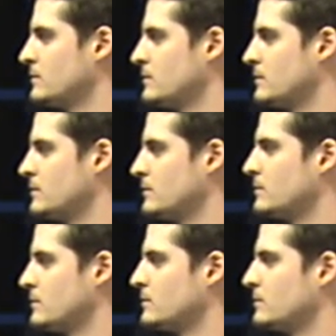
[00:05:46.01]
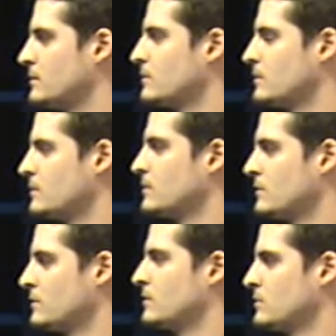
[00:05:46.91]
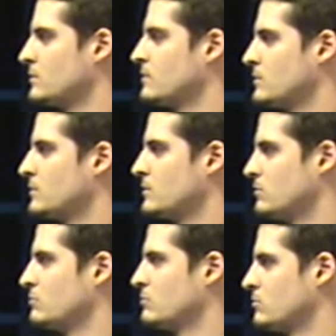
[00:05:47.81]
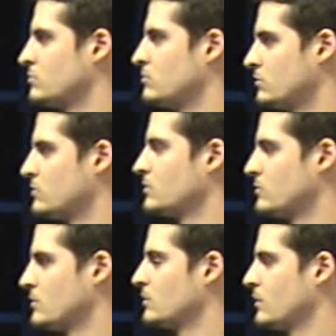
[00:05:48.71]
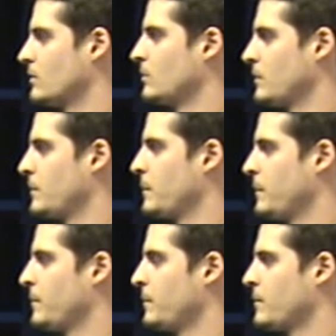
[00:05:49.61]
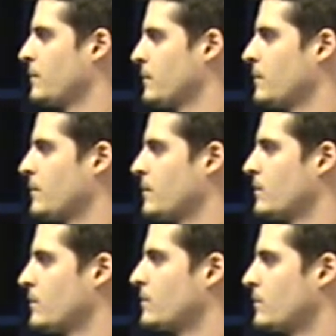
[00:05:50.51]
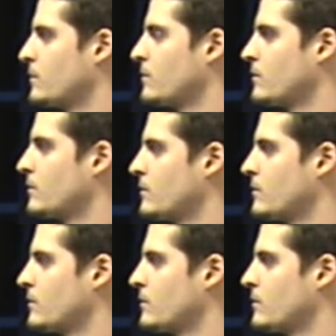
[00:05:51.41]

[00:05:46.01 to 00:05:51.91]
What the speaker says: The person shown says nothing.